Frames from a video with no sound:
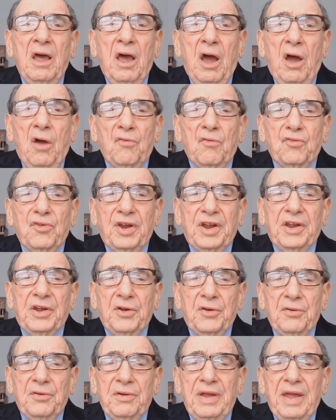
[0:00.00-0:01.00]
of
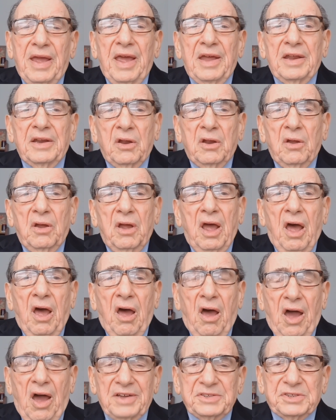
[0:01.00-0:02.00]
rigor and
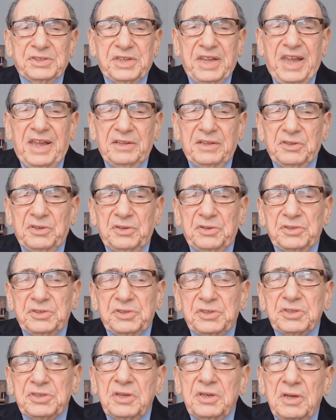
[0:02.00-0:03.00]
high
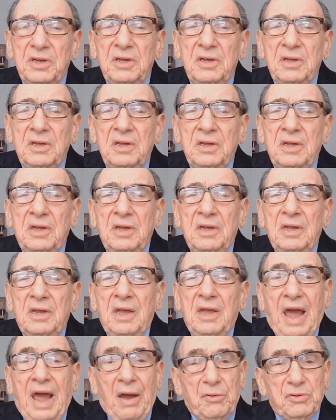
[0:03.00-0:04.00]
standards.
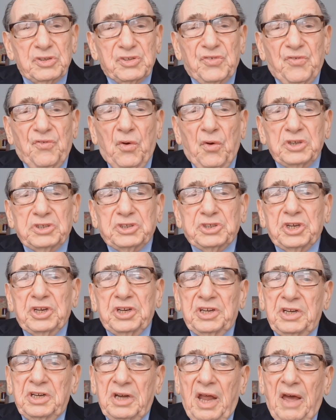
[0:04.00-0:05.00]
I was
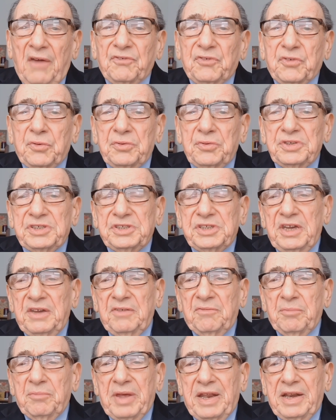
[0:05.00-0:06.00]
fortunate enough to
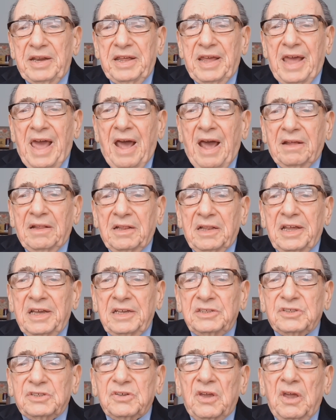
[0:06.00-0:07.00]
receive many
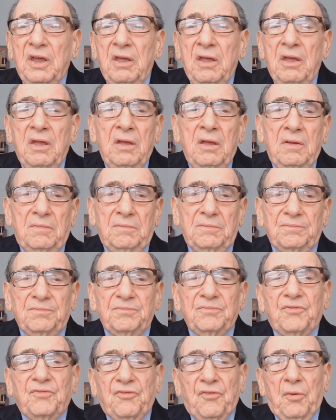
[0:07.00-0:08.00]
accolades
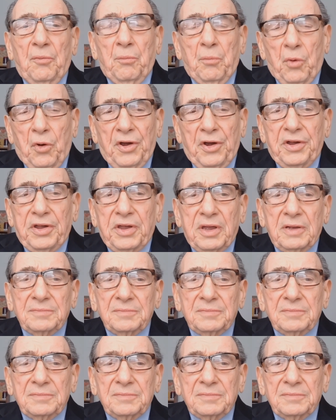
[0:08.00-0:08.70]
from work